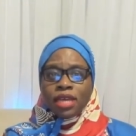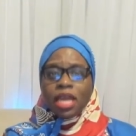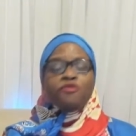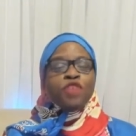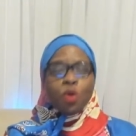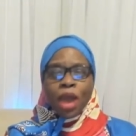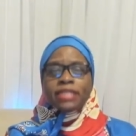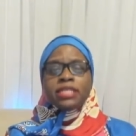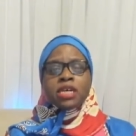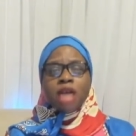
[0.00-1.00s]
If you
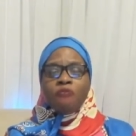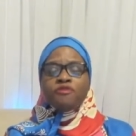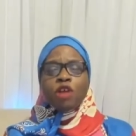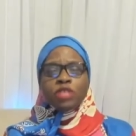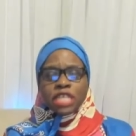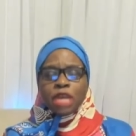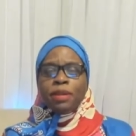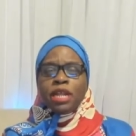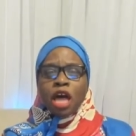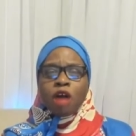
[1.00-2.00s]
ain't took off your
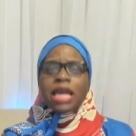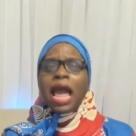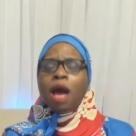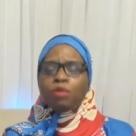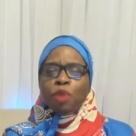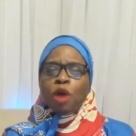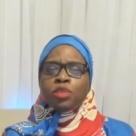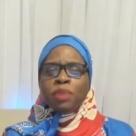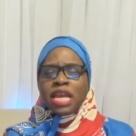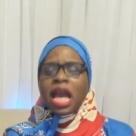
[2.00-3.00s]
sleeping clothes, how I'm supposed
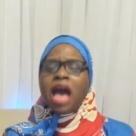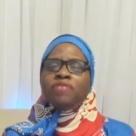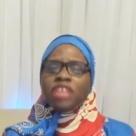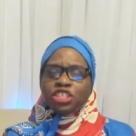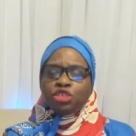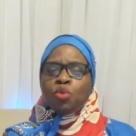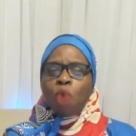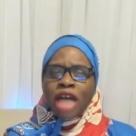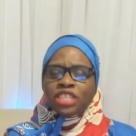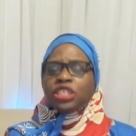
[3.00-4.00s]
to be confident you
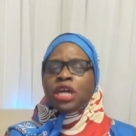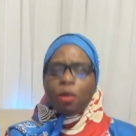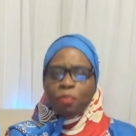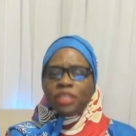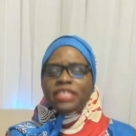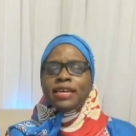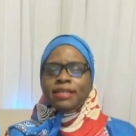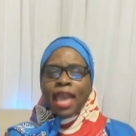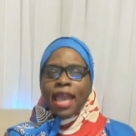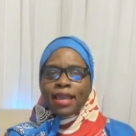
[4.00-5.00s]
washed up
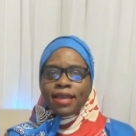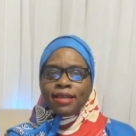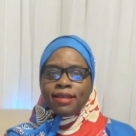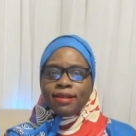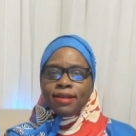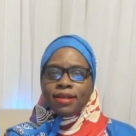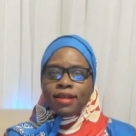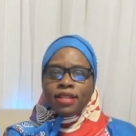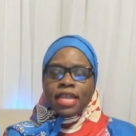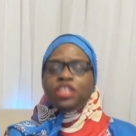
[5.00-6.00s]
today,
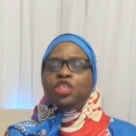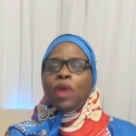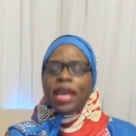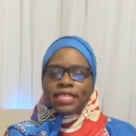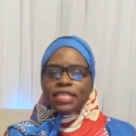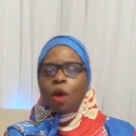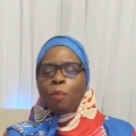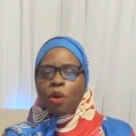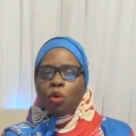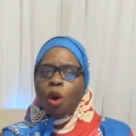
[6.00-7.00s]
that you hit soap
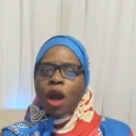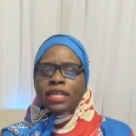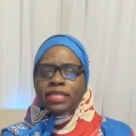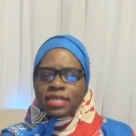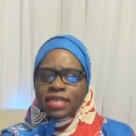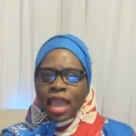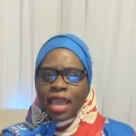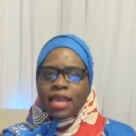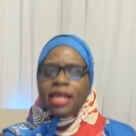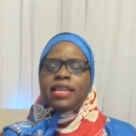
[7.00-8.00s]
and water
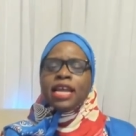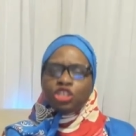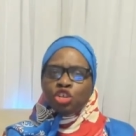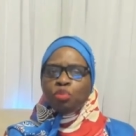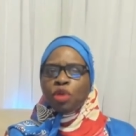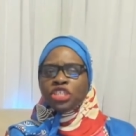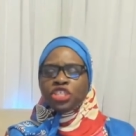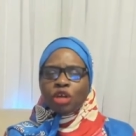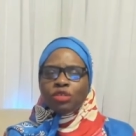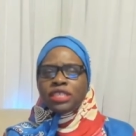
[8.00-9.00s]
today, that you brushed
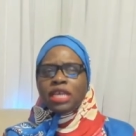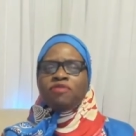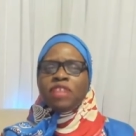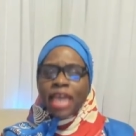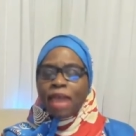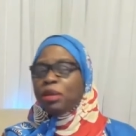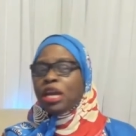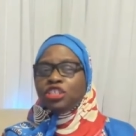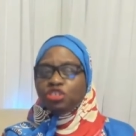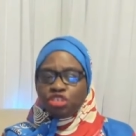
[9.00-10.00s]
your teeth today
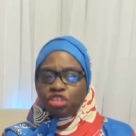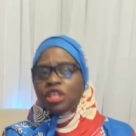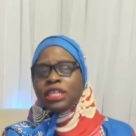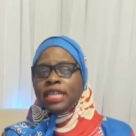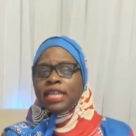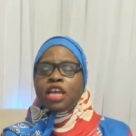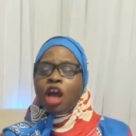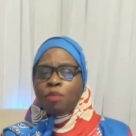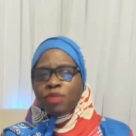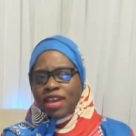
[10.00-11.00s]
because you surely didn't
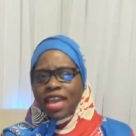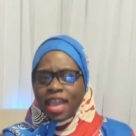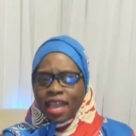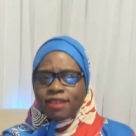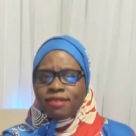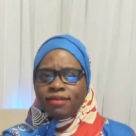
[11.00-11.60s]
comb your head.